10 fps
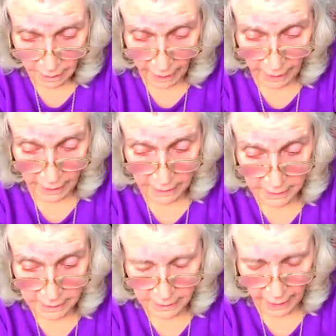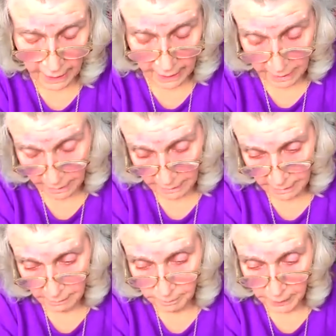and they
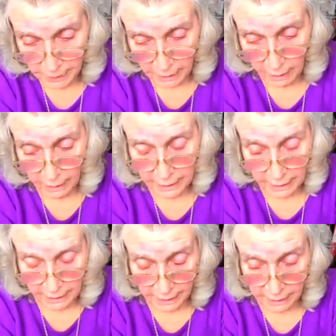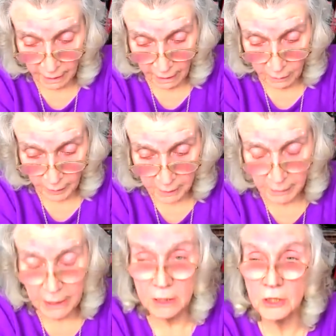put a guy in the car with
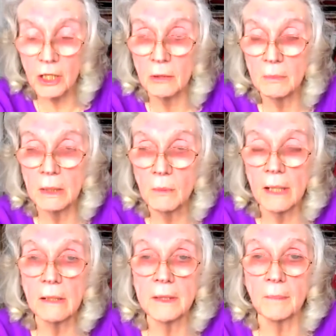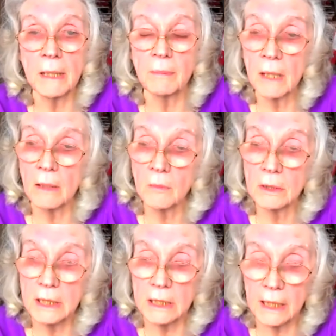me to show me where the people I
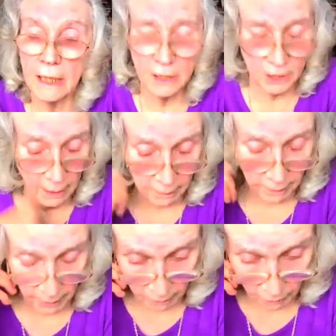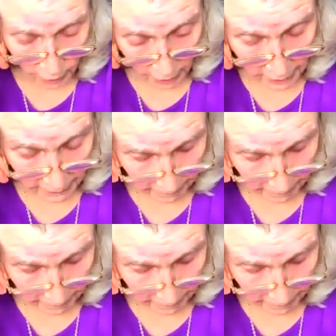wanted to catch up on were.